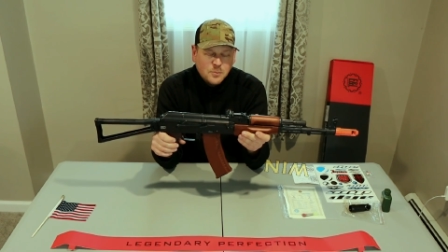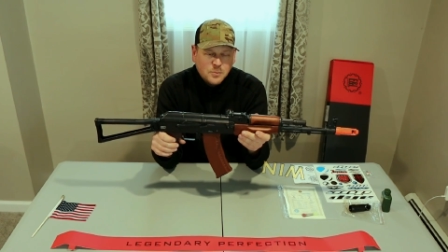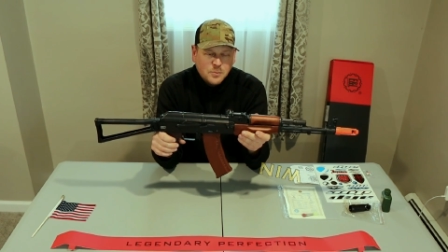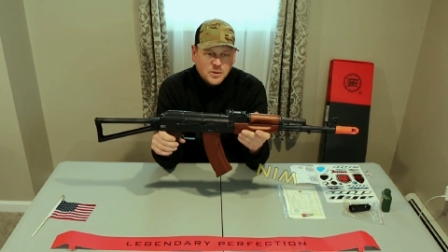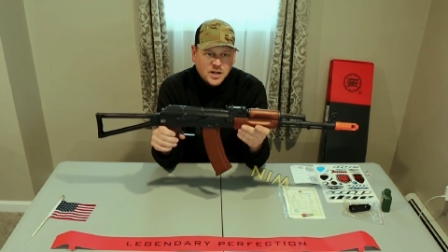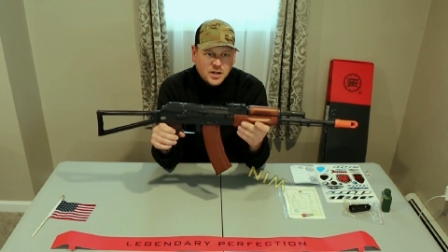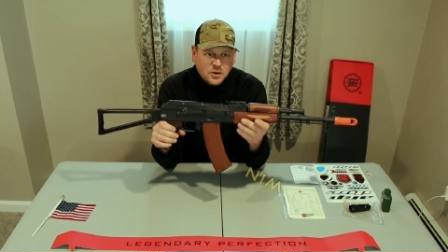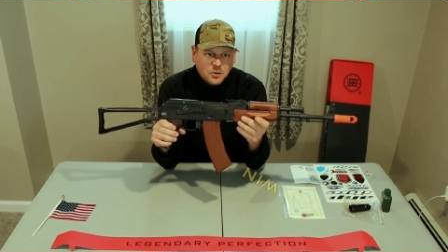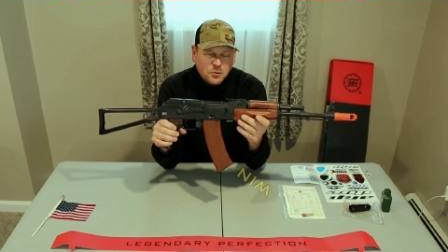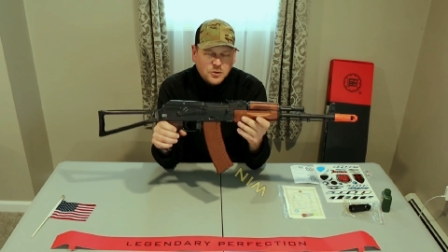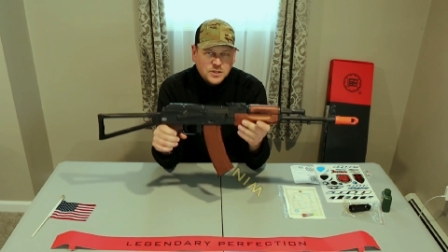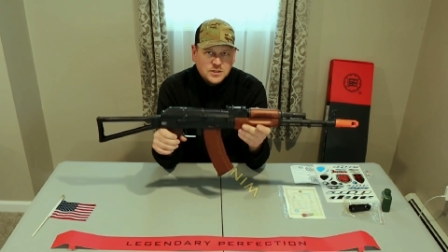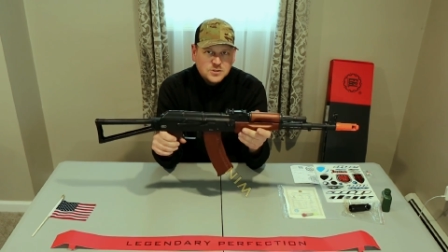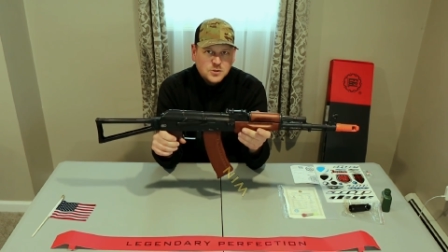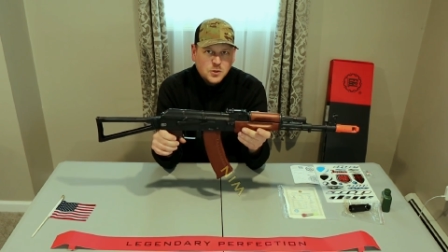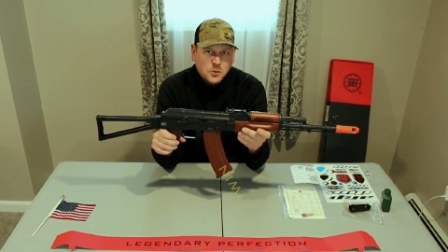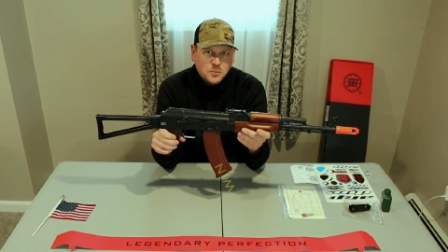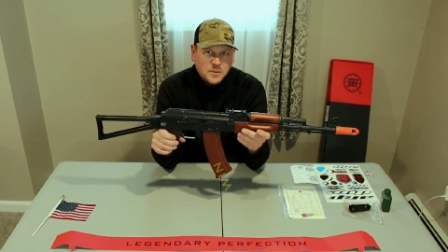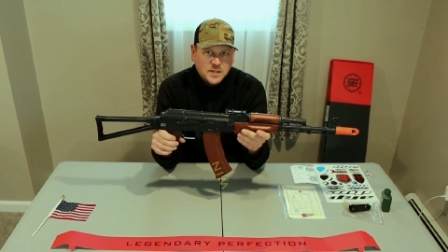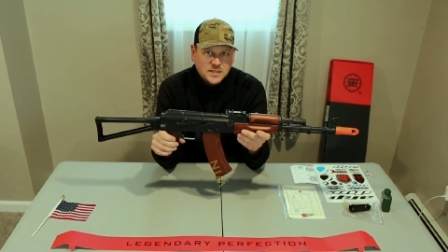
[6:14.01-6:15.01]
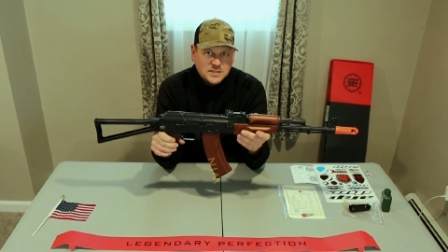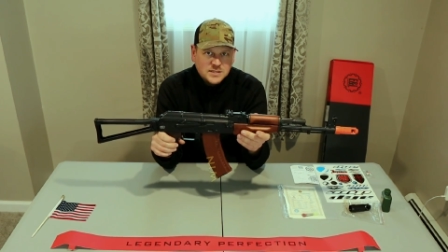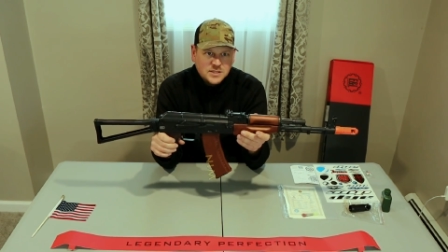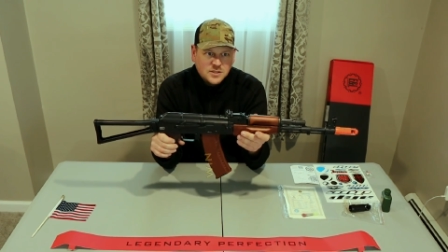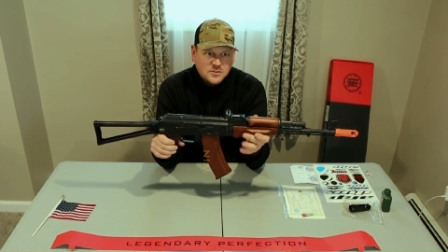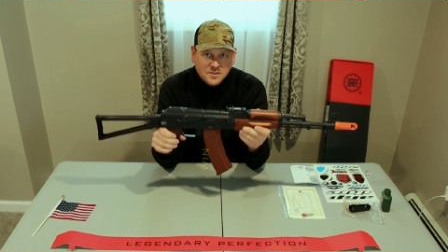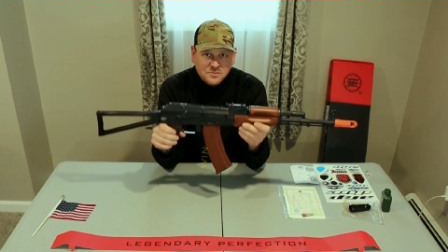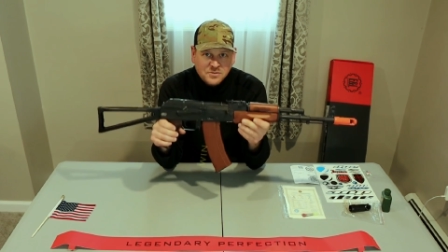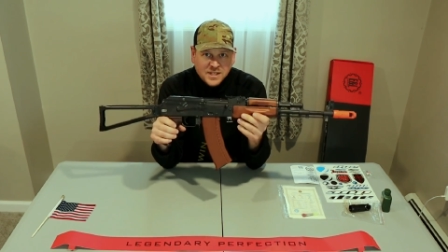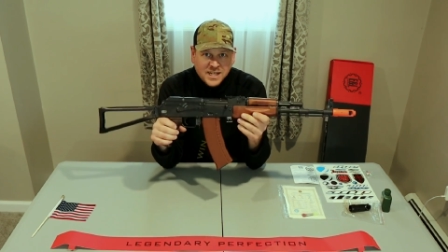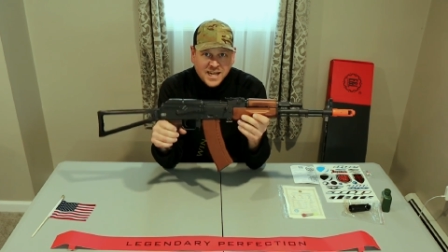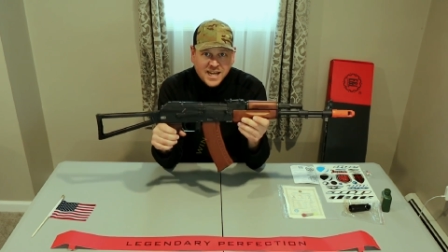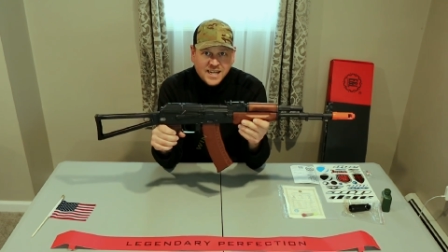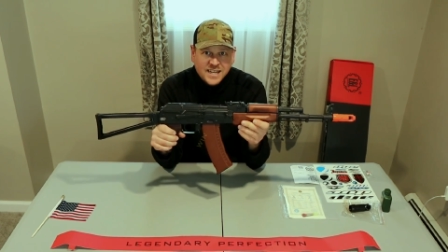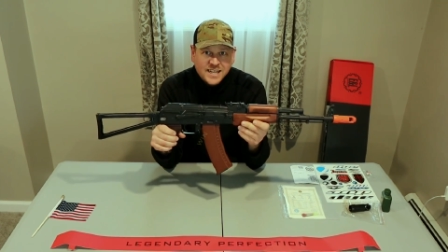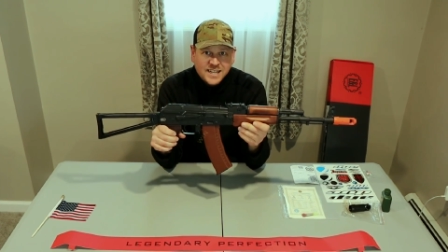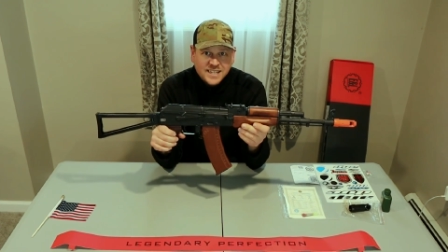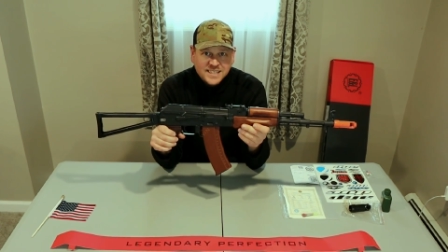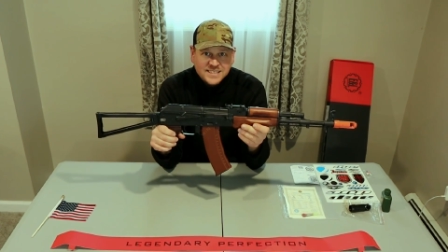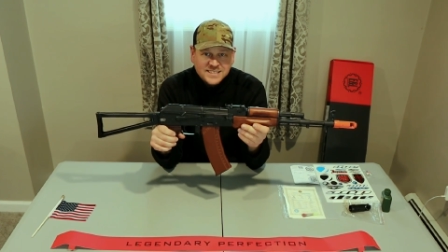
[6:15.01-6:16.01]
but I always told myself if I
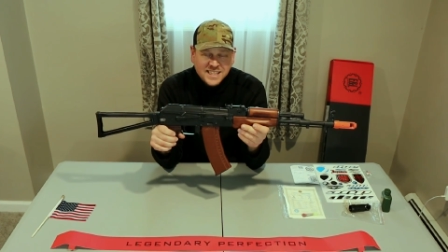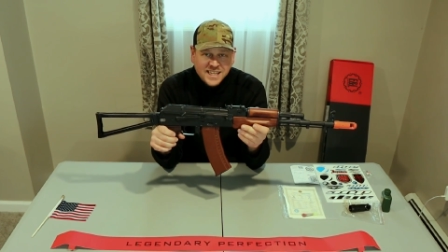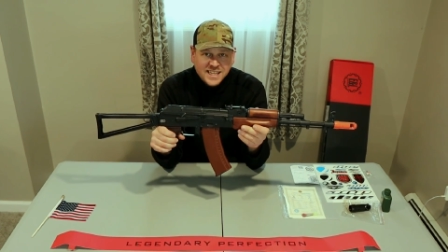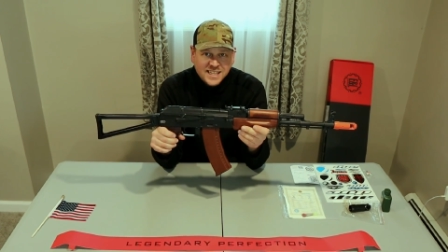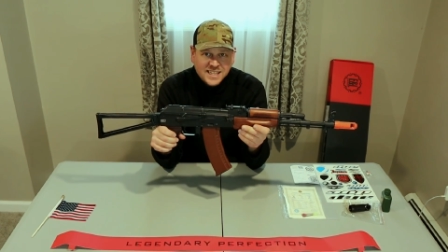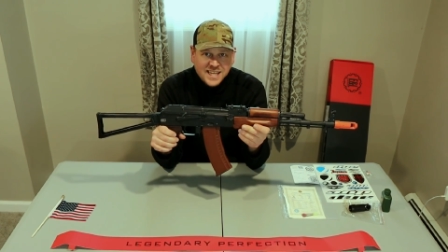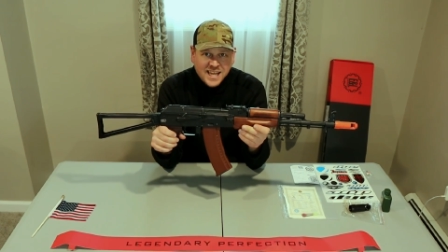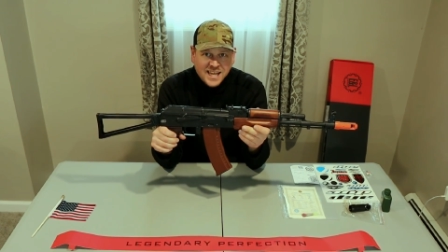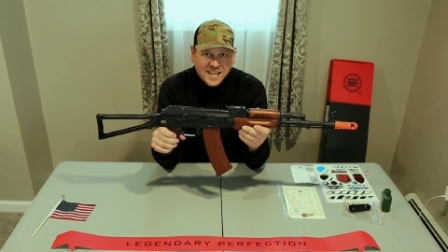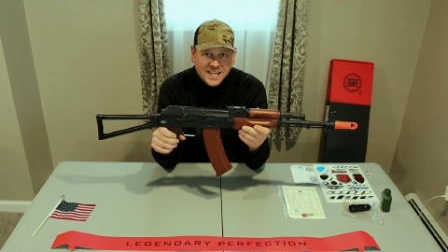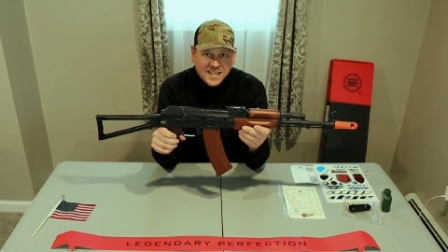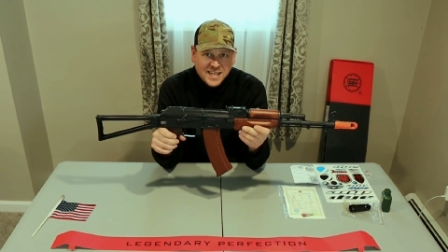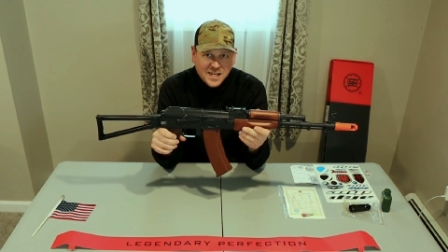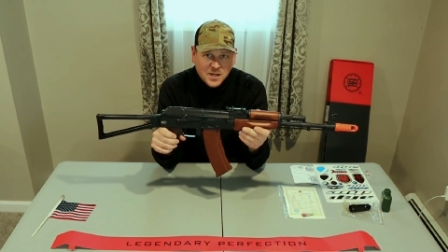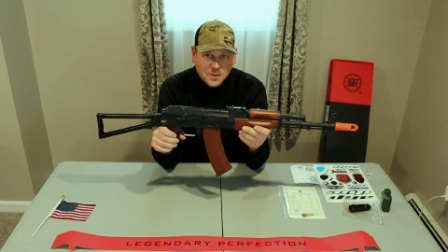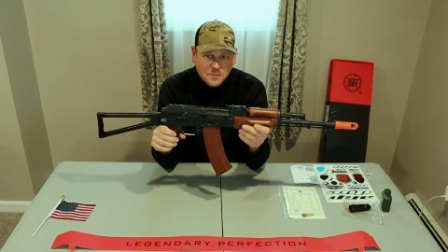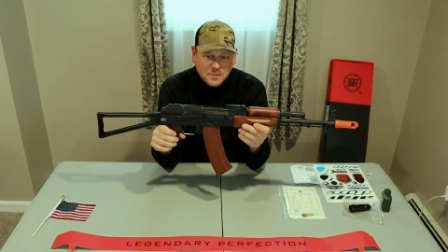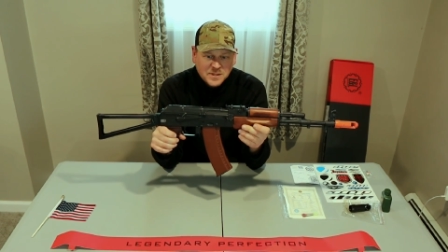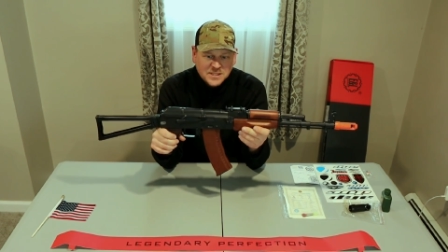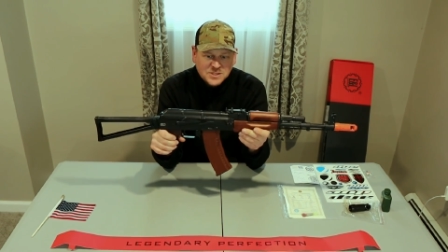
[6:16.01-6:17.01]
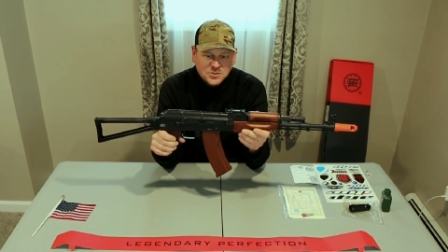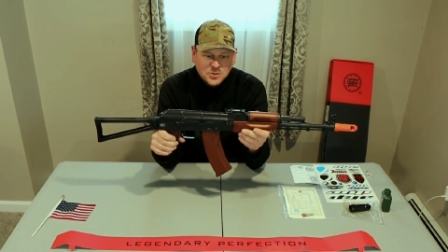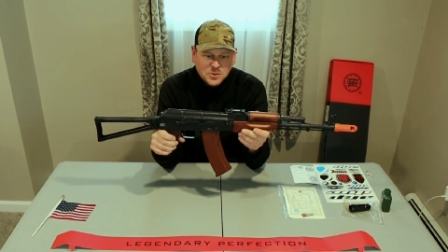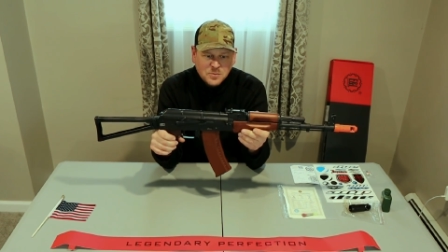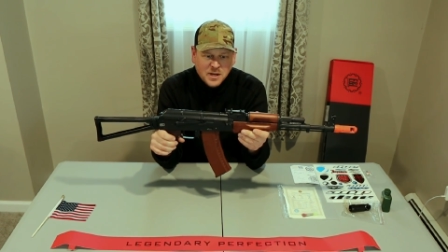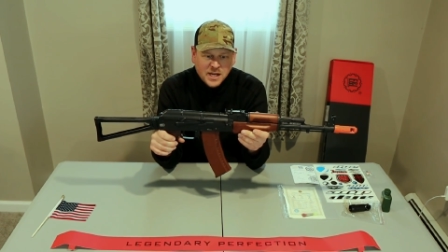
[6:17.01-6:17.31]
got a nice AK and a mystery